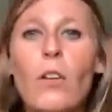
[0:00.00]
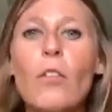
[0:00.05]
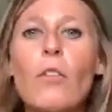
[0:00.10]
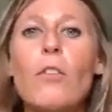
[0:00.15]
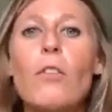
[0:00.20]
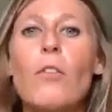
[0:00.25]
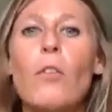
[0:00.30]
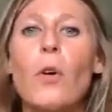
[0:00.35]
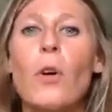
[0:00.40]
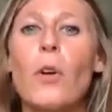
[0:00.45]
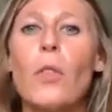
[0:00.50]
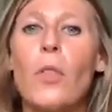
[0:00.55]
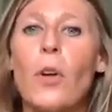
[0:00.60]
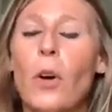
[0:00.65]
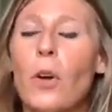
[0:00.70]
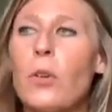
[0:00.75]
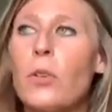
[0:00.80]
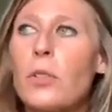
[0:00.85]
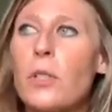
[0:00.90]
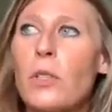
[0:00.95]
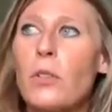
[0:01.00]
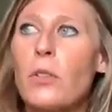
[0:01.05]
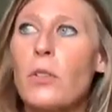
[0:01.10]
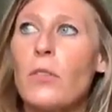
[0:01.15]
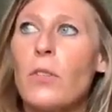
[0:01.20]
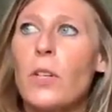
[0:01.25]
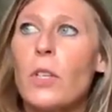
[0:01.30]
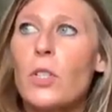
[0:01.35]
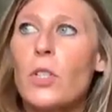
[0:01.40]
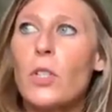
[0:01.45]
for those of
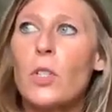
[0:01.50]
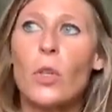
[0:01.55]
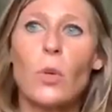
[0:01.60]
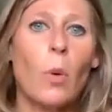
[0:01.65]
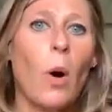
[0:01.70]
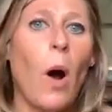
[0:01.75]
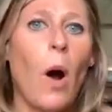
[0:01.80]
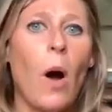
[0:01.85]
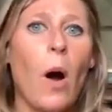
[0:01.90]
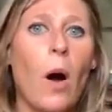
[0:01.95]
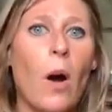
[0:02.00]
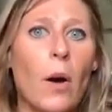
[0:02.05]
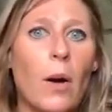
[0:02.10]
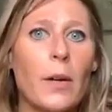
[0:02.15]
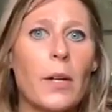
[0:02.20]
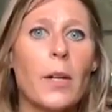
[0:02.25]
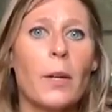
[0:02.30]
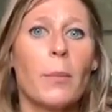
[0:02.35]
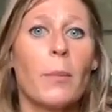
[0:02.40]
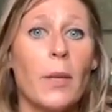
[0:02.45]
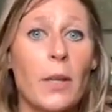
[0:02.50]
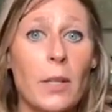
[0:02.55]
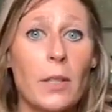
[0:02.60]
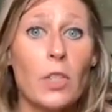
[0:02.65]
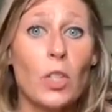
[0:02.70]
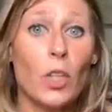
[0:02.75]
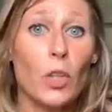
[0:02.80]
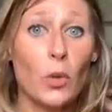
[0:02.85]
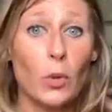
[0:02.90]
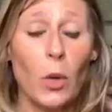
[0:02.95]
us who are committed
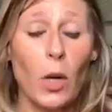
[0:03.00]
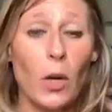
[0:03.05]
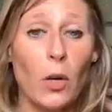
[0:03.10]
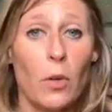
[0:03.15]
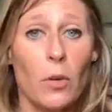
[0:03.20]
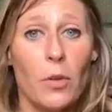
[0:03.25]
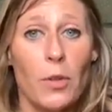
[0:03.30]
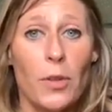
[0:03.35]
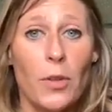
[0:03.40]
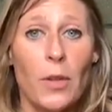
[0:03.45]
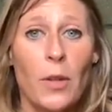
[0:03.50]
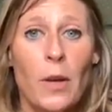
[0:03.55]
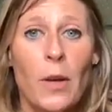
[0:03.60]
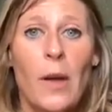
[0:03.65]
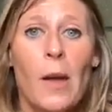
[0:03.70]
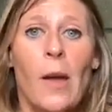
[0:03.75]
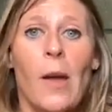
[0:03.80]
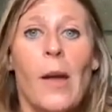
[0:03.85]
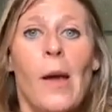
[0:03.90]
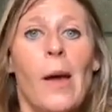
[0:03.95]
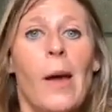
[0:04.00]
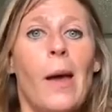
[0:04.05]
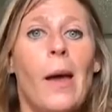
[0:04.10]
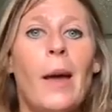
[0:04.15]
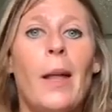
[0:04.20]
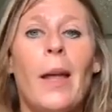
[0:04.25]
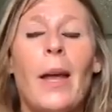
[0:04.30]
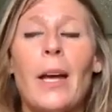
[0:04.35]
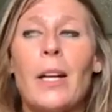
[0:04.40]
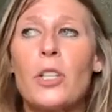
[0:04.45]
to growth,
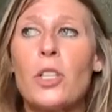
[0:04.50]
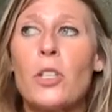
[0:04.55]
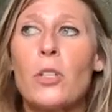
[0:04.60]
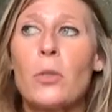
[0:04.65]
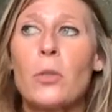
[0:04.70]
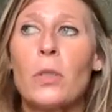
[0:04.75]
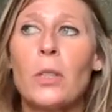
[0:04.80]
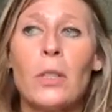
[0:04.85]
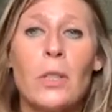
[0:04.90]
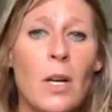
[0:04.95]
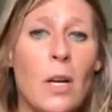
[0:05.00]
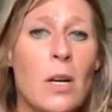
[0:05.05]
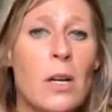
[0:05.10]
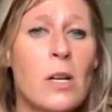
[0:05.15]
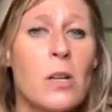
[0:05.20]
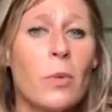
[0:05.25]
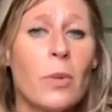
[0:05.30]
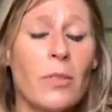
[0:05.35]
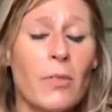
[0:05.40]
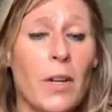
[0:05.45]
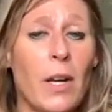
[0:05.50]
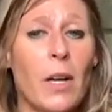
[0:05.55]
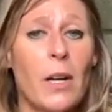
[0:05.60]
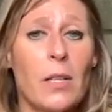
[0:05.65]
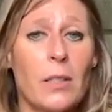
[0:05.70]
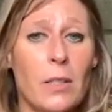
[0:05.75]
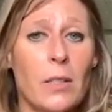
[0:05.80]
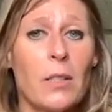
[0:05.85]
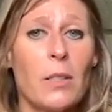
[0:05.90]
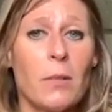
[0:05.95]
and actually, no, we've
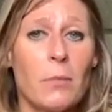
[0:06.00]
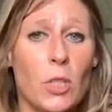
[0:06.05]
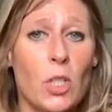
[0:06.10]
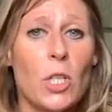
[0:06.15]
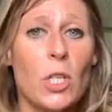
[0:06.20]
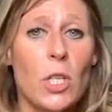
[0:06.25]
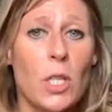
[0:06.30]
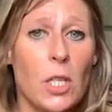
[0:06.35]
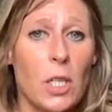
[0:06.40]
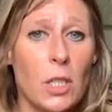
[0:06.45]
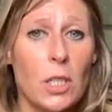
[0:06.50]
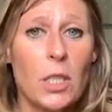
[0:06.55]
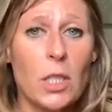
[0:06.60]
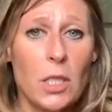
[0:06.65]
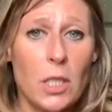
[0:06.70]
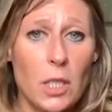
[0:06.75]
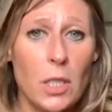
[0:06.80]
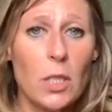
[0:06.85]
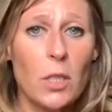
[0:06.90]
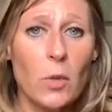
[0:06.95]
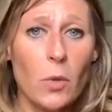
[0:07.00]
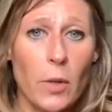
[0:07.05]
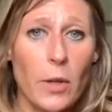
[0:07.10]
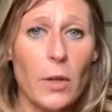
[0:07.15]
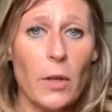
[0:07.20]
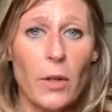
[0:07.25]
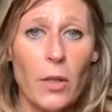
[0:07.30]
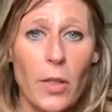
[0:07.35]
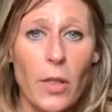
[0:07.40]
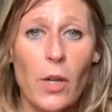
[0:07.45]
got some shit to deal
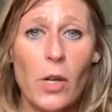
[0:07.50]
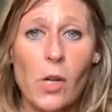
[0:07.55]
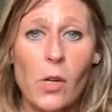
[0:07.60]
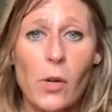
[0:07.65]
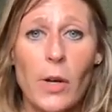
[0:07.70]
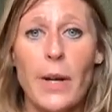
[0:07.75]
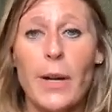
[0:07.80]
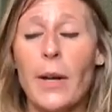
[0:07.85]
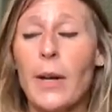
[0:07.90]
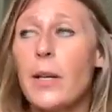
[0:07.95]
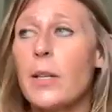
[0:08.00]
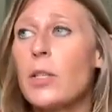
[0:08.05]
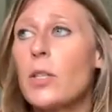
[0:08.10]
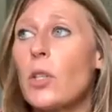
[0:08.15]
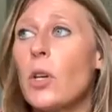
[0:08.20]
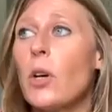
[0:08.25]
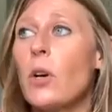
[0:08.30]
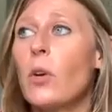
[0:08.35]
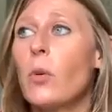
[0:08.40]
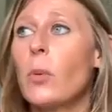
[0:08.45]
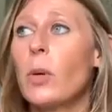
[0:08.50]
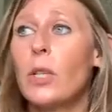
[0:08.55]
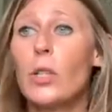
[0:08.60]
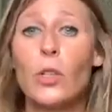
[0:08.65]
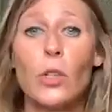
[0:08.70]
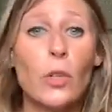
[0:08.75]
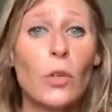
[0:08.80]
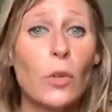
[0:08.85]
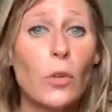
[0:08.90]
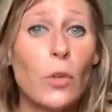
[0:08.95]
with, okay? So we
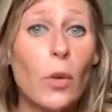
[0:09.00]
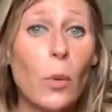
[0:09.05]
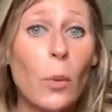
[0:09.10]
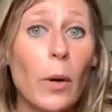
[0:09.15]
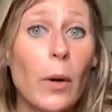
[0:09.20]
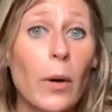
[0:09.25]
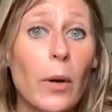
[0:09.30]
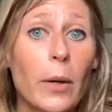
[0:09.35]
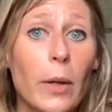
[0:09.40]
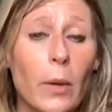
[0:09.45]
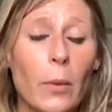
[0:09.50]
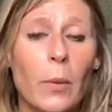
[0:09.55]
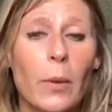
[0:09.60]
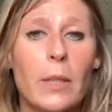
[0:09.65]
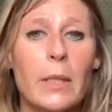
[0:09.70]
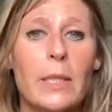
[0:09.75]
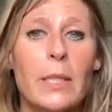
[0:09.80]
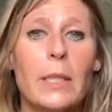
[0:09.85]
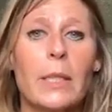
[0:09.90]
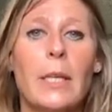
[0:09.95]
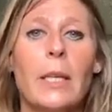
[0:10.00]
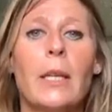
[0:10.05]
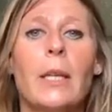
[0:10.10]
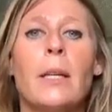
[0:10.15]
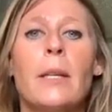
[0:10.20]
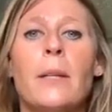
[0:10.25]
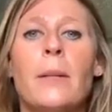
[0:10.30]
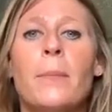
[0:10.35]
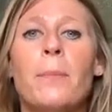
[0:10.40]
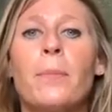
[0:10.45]
do the work and we dig
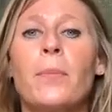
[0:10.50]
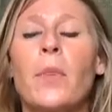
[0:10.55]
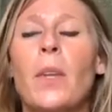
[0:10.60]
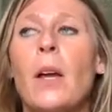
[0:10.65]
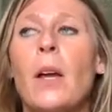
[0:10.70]
in,